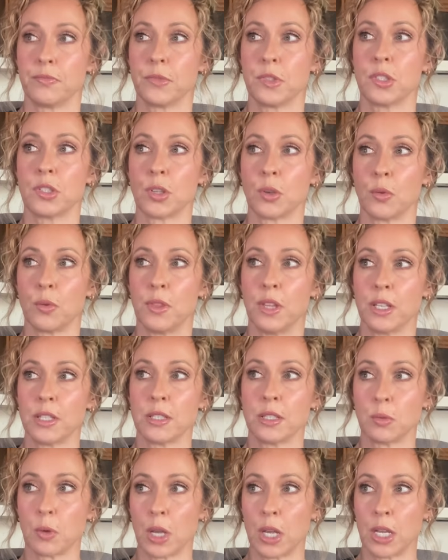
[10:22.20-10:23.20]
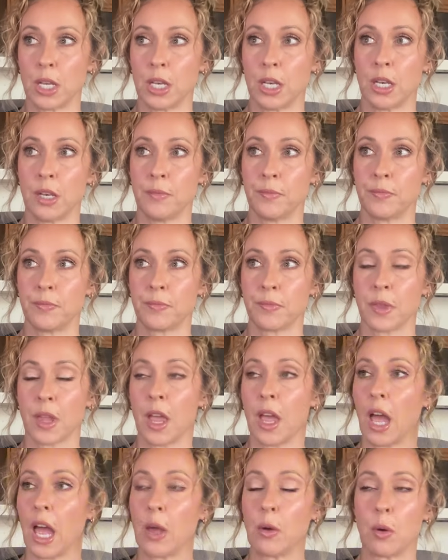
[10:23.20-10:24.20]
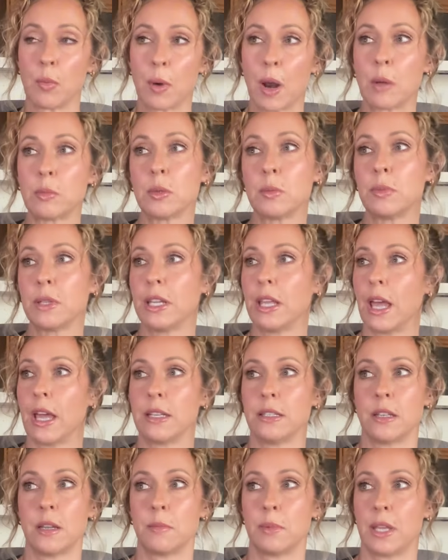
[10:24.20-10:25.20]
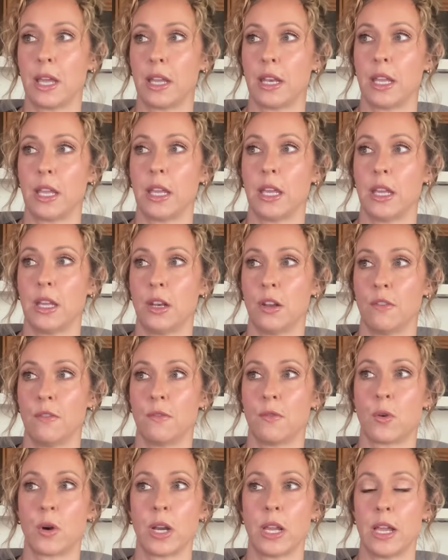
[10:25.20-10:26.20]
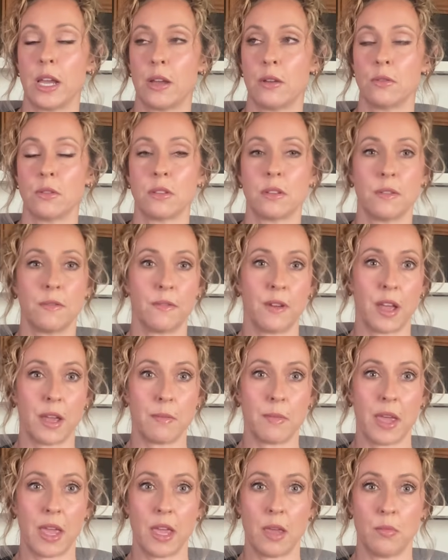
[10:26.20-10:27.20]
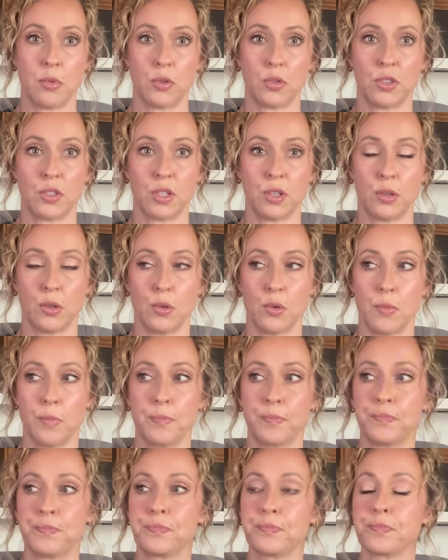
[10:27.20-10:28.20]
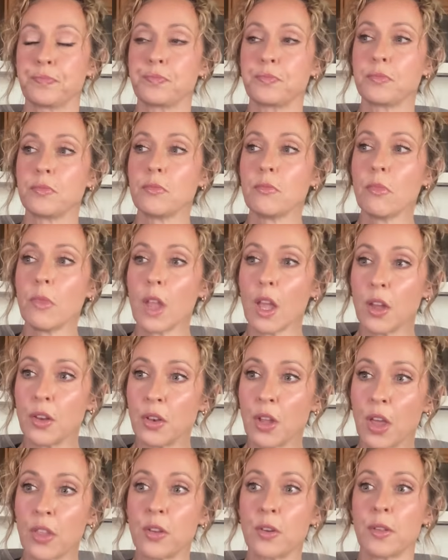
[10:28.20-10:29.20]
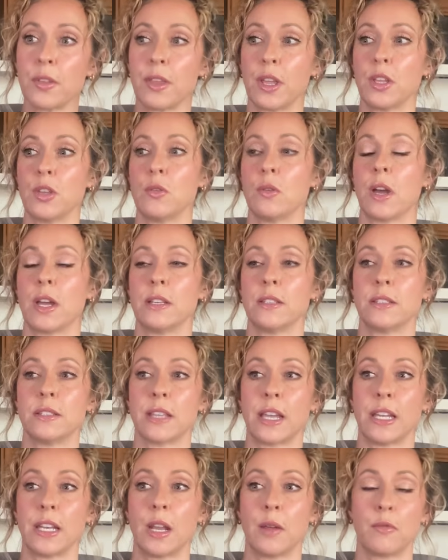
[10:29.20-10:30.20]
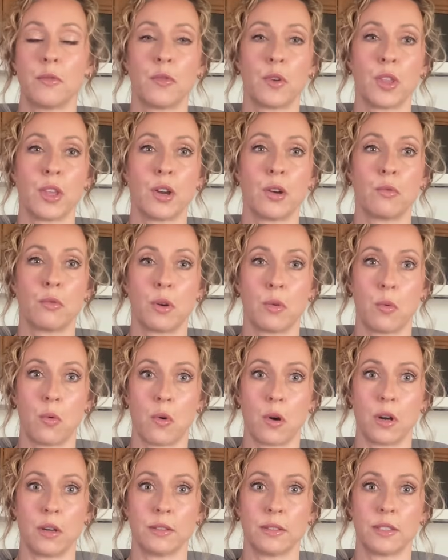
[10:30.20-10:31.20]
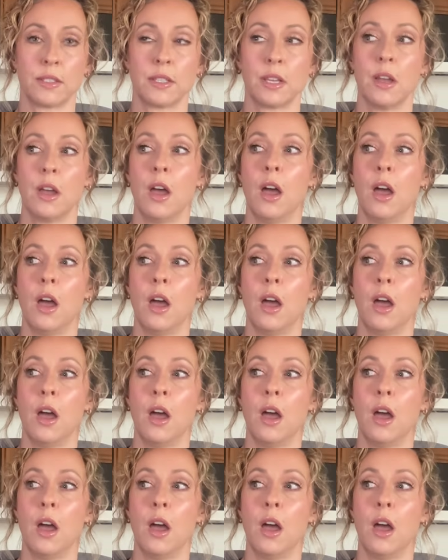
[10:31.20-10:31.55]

So this one, I will probably end up getting it in a 40 ounce if I'm able to. Another thing, you guys, sign up for their rewards.